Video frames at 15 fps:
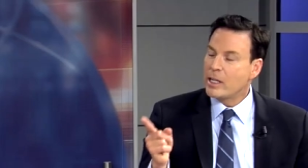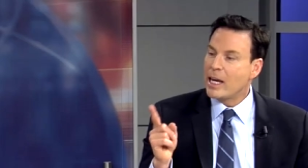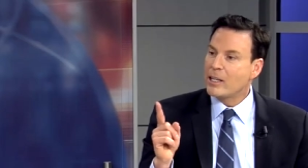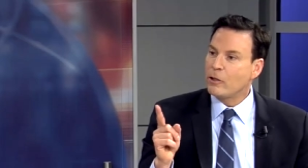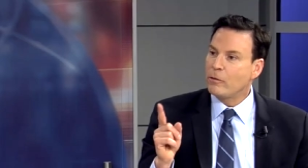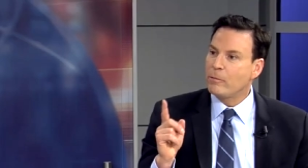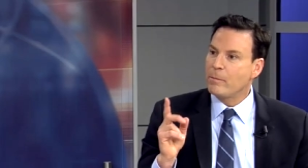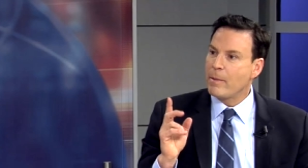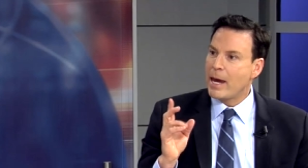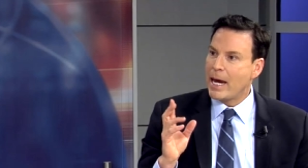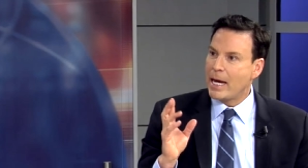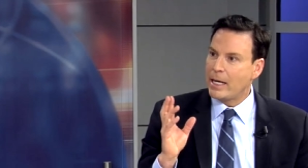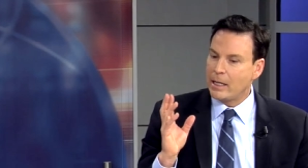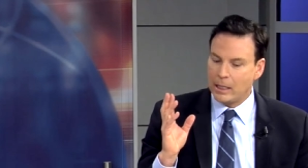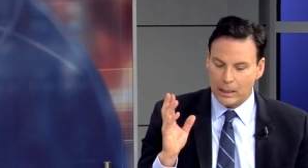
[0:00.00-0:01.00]
say you've
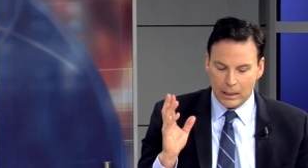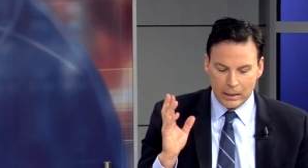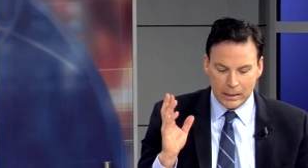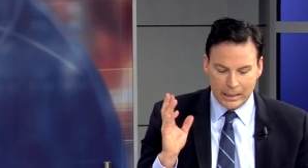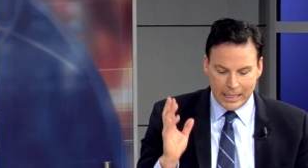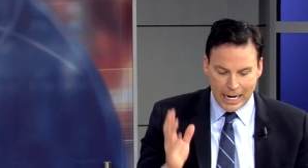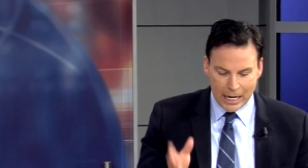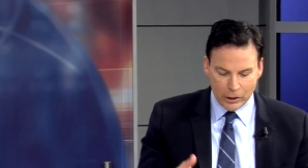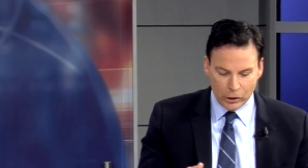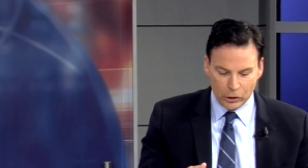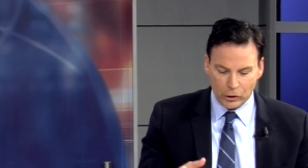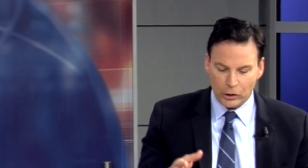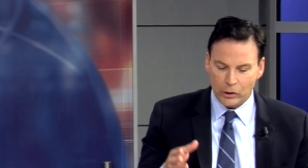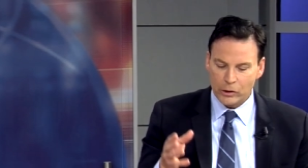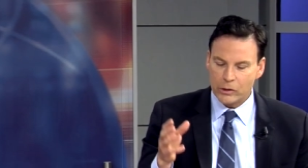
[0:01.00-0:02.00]
made
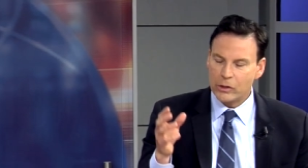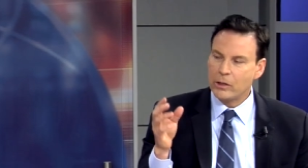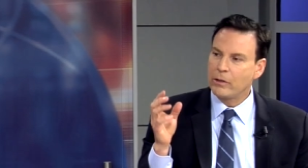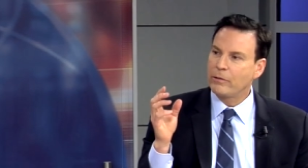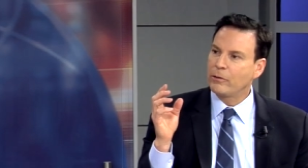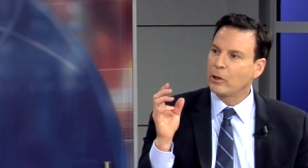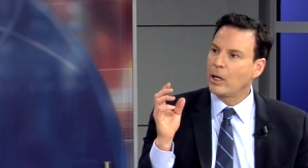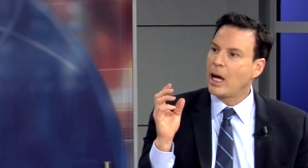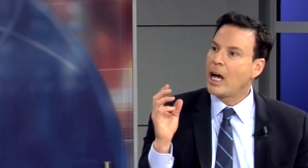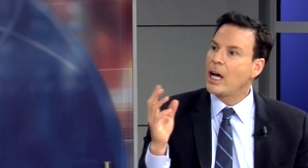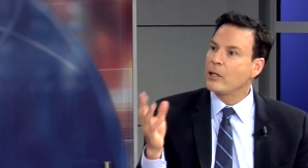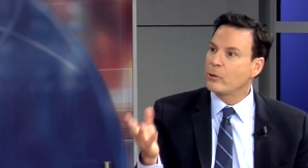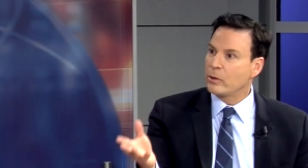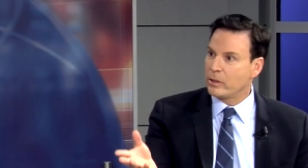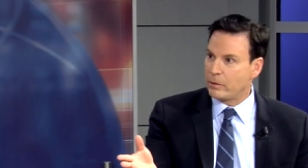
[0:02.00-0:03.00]
dentures for
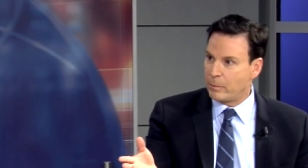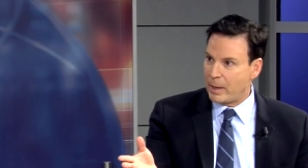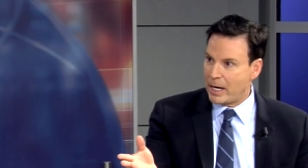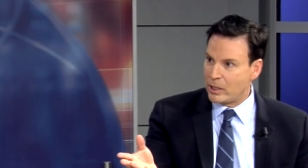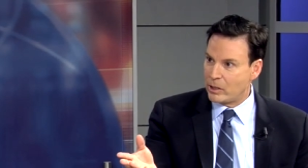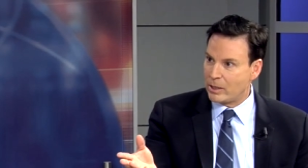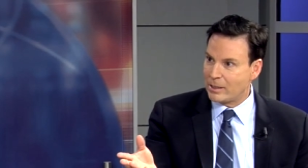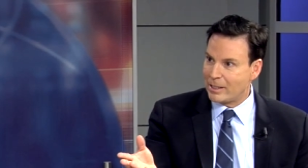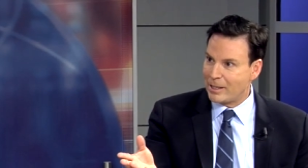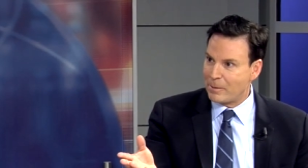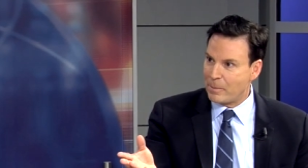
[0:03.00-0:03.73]
hundreds of patients in